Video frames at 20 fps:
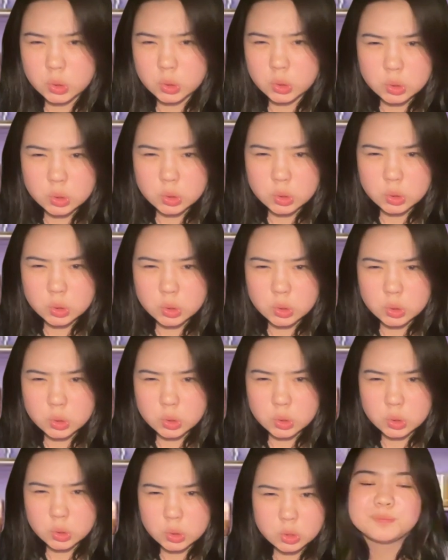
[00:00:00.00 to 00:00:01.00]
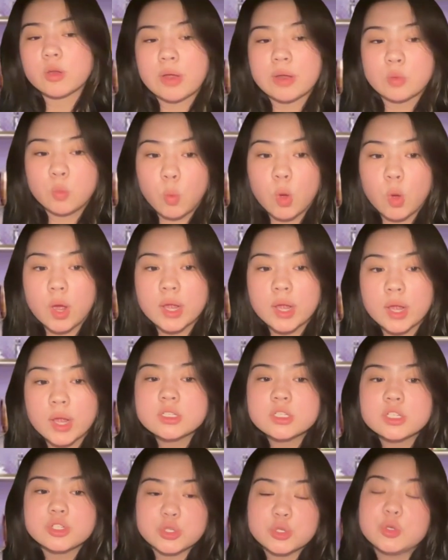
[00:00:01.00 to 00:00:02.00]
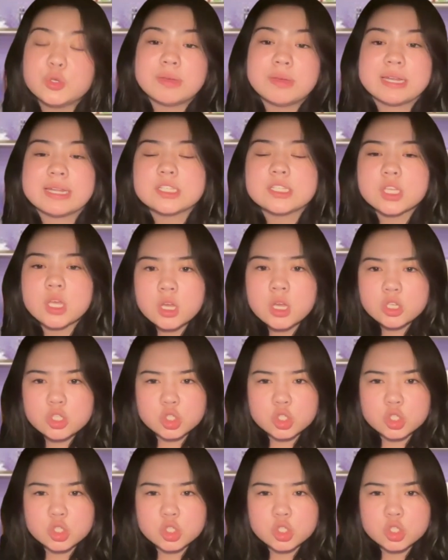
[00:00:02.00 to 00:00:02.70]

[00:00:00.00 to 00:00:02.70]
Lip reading: and you want to spend around 1 to 2 minutes